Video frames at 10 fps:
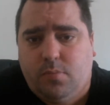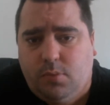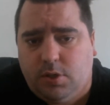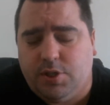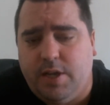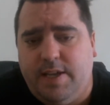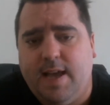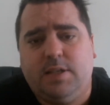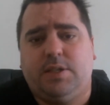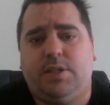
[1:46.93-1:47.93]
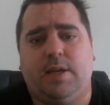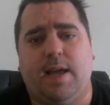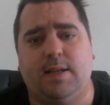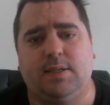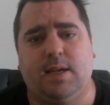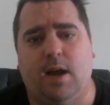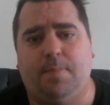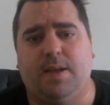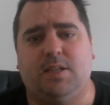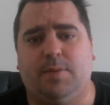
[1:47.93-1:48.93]
So yes, you can set
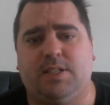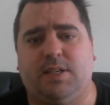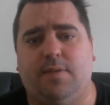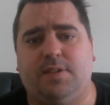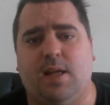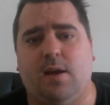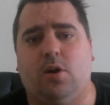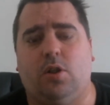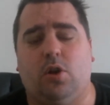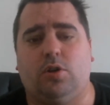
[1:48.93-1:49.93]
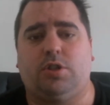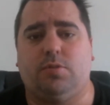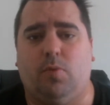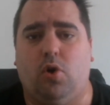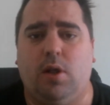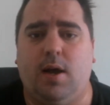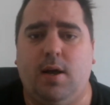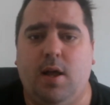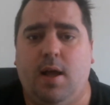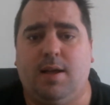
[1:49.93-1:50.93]
up SMSFs that are a lot smaller
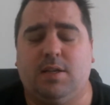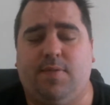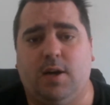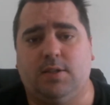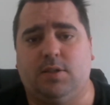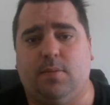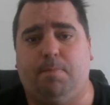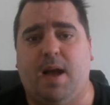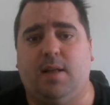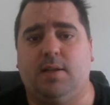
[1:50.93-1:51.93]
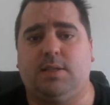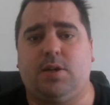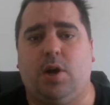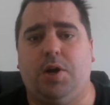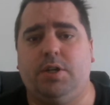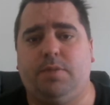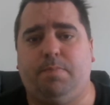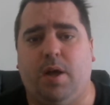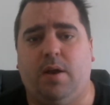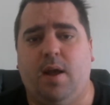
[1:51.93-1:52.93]
as far as balance goes,
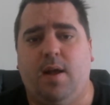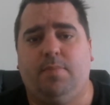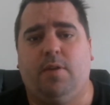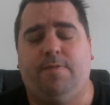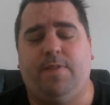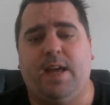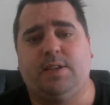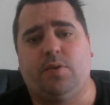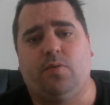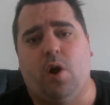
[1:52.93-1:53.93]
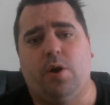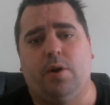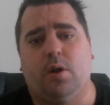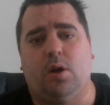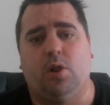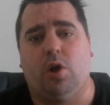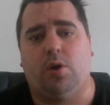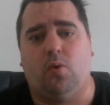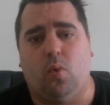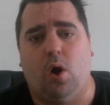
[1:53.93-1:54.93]
but the fees erode a lot
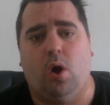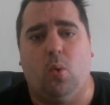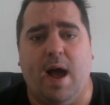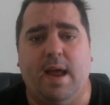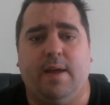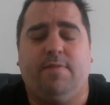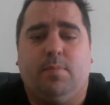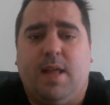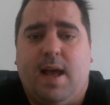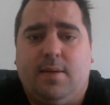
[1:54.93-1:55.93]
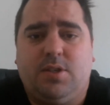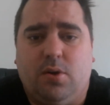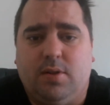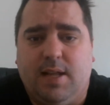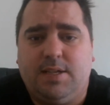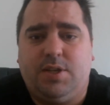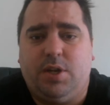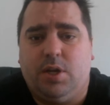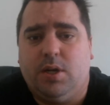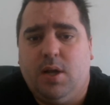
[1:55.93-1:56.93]
away from that. So unless
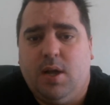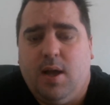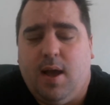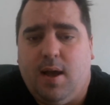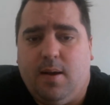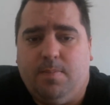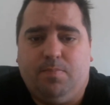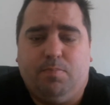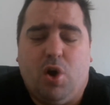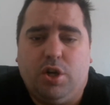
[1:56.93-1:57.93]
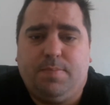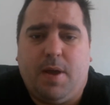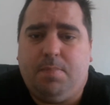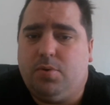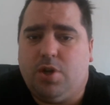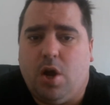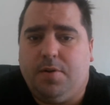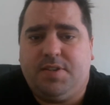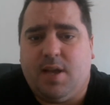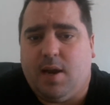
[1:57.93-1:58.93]
most people
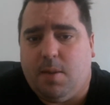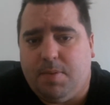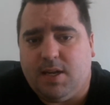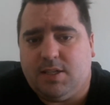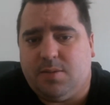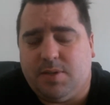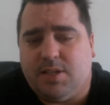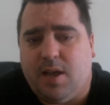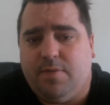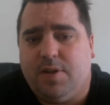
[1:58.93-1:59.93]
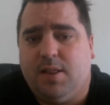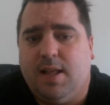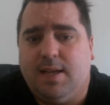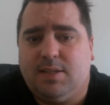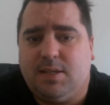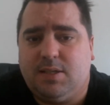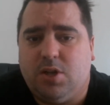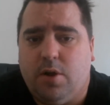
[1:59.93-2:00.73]
don't set up an SMSF unless it's over